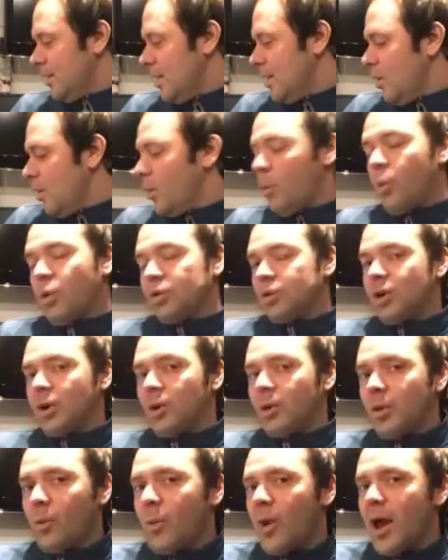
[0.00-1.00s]
Do you know
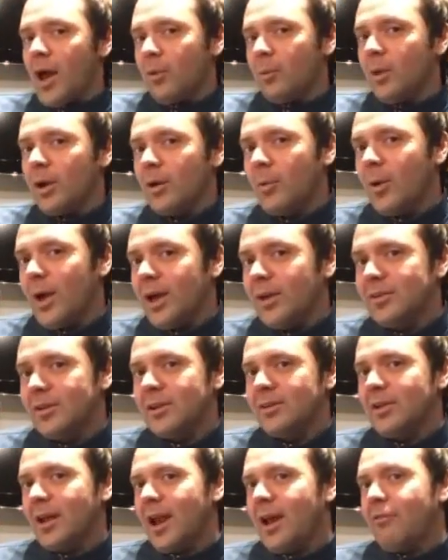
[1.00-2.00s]
one of the worst
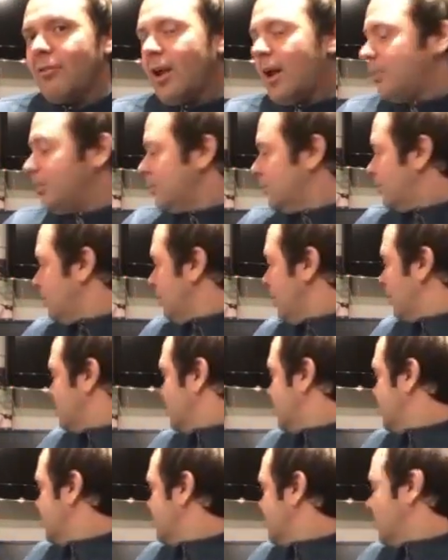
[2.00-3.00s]
things that ever happened to my
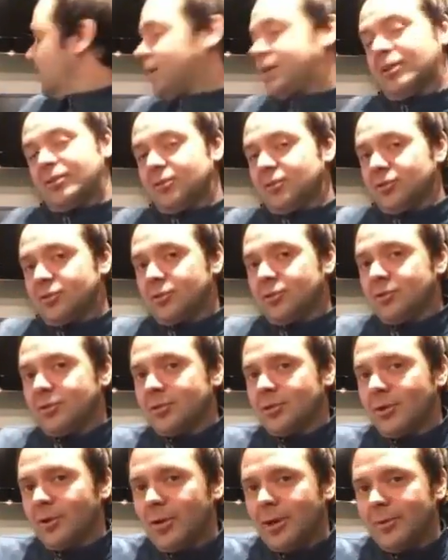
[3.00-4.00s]
Titanic? This is a true
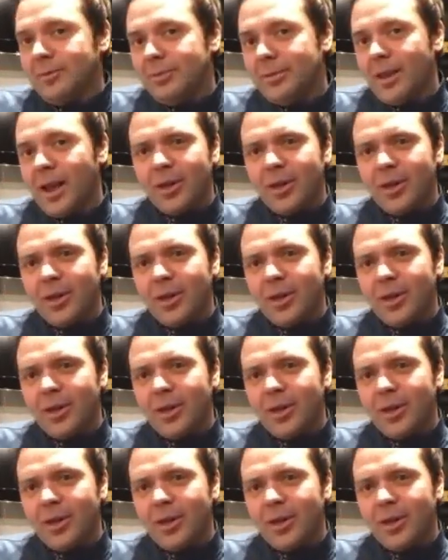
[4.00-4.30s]
story.